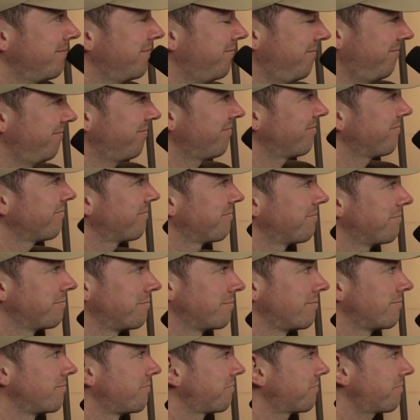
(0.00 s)
to do
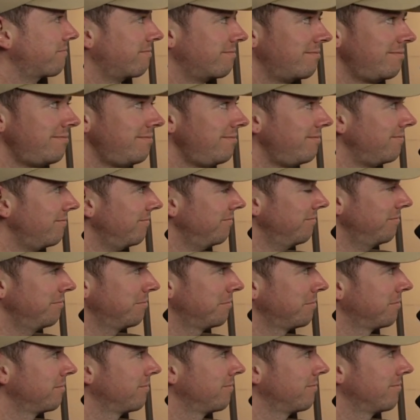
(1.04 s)
with the
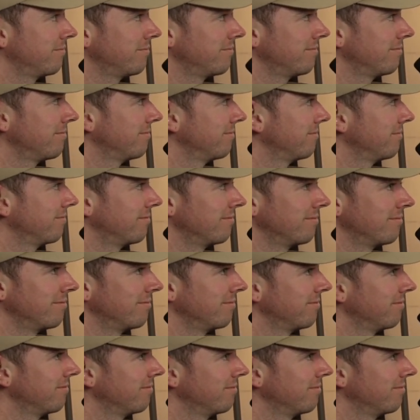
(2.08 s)
NFTs.